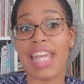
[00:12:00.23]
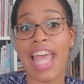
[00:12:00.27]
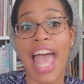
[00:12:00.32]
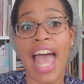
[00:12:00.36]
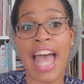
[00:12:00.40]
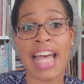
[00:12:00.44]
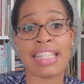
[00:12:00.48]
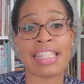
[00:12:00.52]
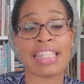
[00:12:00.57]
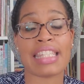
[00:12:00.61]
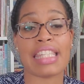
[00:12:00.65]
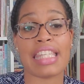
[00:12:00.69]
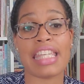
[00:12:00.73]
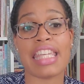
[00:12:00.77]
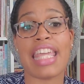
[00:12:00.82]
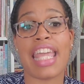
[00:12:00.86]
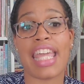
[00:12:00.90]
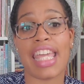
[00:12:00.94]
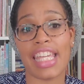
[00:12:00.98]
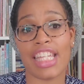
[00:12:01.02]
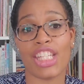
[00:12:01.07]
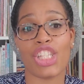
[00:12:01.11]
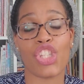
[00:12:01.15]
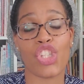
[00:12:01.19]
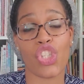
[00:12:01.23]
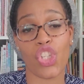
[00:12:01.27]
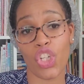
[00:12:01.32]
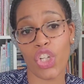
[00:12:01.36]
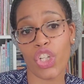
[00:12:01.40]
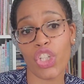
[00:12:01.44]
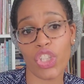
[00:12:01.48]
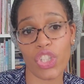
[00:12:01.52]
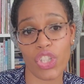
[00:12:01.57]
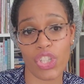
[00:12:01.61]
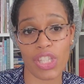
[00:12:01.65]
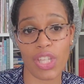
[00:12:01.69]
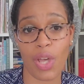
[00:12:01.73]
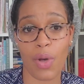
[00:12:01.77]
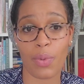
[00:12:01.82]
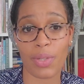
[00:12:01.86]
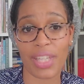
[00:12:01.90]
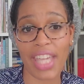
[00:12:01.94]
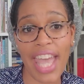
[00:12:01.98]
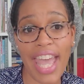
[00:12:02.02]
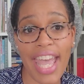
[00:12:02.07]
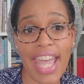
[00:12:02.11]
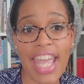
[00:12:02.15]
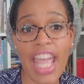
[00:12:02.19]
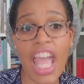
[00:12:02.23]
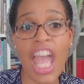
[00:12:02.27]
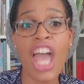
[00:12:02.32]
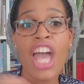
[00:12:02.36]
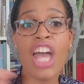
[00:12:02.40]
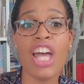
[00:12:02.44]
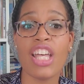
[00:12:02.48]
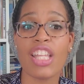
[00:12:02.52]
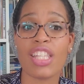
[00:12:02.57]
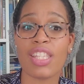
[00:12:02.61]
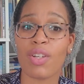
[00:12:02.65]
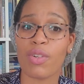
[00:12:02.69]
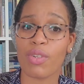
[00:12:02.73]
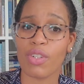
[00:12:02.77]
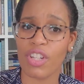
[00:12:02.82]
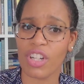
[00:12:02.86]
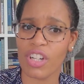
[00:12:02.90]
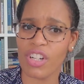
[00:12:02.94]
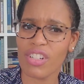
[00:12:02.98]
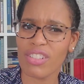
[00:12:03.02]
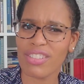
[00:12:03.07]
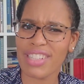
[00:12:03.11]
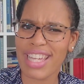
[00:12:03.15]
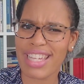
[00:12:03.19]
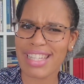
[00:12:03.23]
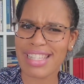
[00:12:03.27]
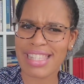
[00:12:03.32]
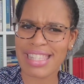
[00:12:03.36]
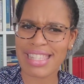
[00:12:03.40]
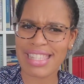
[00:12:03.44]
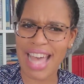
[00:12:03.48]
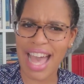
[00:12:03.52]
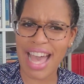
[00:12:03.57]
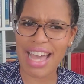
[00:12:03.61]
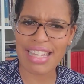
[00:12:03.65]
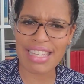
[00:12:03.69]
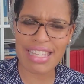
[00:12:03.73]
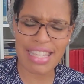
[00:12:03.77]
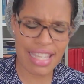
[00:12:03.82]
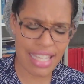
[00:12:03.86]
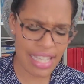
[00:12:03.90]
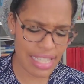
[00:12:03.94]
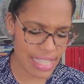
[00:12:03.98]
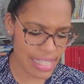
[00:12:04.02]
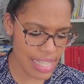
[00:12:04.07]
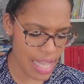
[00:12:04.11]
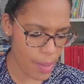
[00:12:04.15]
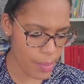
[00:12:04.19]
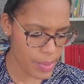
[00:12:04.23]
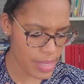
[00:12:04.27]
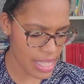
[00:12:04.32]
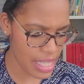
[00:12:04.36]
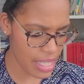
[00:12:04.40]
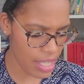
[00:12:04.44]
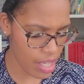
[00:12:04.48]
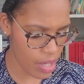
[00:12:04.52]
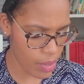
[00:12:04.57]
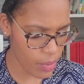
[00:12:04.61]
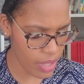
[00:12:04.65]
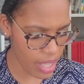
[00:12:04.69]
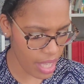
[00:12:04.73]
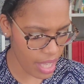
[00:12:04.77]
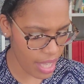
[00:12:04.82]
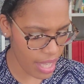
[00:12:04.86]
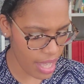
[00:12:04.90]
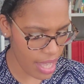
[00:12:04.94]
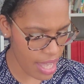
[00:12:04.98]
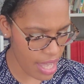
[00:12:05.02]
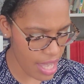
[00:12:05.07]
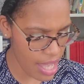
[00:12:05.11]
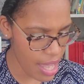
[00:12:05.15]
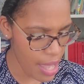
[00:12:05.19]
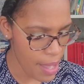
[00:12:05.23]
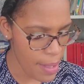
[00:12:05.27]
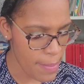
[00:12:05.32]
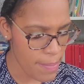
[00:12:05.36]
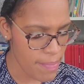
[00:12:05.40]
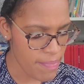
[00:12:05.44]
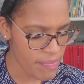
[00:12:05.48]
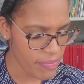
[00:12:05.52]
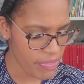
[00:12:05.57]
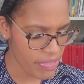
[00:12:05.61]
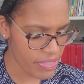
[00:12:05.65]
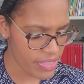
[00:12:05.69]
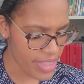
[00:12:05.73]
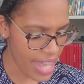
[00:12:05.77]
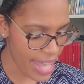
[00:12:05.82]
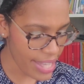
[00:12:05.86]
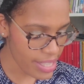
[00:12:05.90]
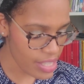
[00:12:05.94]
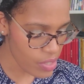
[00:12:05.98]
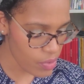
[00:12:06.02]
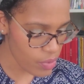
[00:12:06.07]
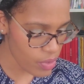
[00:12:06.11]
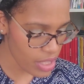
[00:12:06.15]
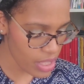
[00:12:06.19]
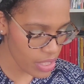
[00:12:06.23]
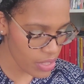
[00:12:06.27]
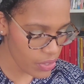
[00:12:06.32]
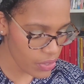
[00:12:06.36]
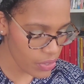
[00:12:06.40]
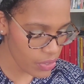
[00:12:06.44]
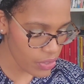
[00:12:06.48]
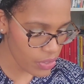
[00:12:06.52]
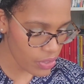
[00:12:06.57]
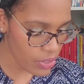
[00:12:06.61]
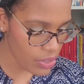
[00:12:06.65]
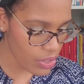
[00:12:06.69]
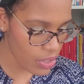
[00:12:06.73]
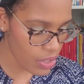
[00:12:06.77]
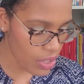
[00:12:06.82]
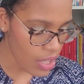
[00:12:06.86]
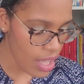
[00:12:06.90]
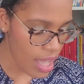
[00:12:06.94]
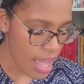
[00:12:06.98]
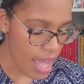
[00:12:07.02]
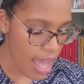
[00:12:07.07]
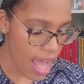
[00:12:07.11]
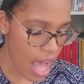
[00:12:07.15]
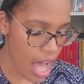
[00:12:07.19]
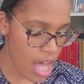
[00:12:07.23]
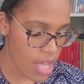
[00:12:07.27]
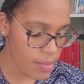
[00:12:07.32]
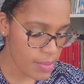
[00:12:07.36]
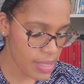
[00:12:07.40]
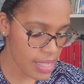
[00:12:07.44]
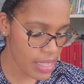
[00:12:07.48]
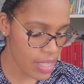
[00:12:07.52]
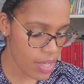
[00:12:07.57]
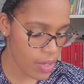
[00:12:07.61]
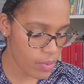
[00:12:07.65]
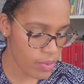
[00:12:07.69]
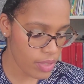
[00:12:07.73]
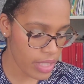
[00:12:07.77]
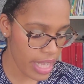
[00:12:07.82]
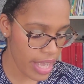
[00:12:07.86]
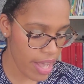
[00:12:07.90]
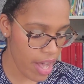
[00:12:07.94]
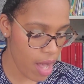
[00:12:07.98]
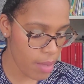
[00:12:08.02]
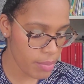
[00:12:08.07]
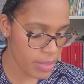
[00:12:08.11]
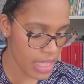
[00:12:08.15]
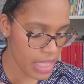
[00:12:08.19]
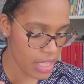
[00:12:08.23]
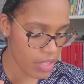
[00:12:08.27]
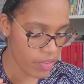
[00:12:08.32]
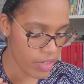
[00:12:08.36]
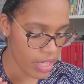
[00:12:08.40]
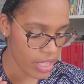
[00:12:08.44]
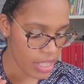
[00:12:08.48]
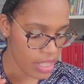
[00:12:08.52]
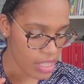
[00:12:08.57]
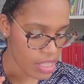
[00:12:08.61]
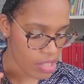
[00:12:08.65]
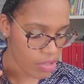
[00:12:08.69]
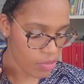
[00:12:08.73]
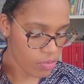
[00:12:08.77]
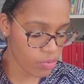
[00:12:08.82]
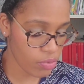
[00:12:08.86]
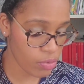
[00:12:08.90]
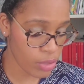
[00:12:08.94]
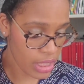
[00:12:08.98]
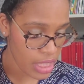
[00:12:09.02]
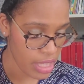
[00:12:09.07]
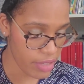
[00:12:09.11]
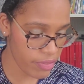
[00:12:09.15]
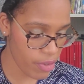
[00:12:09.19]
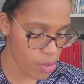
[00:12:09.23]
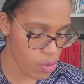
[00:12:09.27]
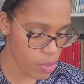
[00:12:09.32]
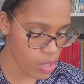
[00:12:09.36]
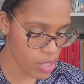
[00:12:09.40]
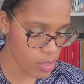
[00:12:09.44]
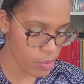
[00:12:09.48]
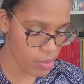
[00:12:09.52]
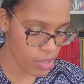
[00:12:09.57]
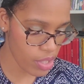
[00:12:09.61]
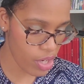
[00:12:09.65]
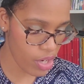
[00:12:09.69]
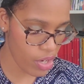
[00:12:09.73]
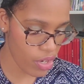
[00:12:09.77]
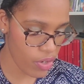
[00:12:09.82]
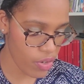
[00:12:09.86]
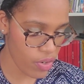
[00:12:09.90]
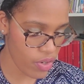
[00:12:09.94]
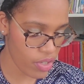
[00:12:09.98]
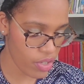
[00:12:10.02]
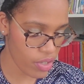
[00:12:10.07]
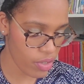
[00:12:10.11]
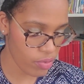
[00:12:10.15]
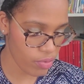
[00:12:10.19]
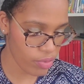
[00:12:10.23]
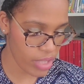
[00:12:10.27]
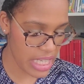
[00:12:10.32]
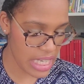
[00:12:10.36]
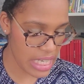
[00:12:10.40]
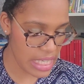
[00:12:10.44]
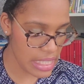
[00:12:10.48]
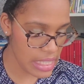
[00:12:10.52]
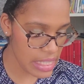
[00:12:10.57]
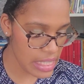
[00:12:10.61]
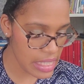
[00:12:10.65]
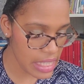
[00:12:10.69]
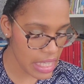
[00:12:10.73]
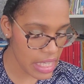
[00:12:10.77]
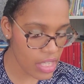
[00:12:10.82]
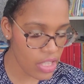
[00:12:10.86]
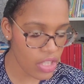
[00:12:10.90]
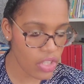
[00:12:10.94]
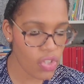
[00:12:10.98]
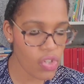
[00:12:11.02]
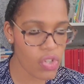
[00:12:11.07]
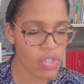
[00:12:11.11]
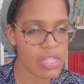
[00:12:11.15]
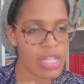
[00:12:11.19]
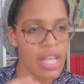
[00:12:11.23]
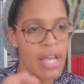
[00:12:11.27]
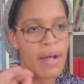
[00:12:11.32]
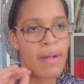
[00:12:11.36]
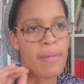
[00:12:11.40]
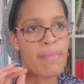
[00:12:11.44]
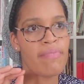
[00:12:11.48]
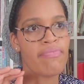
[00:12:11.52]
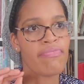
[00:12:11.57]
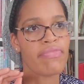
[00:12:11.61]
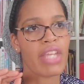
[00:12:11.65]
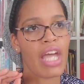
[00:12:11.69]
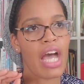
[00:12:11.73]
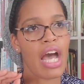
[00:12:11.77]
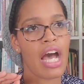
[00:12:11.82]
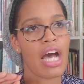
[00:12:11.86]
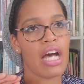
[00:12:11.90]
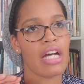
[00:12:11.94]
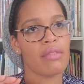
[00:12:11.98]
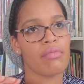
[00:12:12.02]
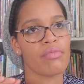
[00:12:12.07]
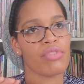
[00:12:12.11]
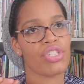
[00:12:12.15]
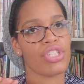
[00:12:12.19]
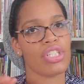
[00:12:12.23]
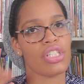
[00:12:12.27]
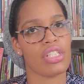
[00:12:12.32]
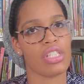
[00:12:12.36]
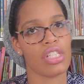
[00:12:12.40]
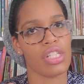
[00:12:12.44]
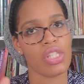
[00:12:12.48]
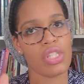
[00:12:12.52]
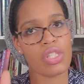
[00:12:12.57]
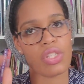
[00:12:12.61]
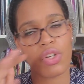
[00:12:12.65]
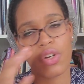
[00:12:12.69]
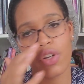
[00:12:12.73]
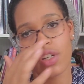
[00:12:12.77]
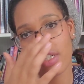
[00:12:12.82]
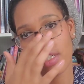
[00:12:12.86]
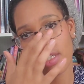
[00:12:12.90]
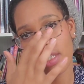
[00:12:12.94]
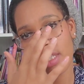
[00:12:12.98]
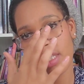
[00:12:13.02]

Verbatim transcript: has the answers, okay? So girl likes science. I was like, okay. That's really cool. Um, so now I'm getting ready to really focus with her on her reading skills. Um, she did start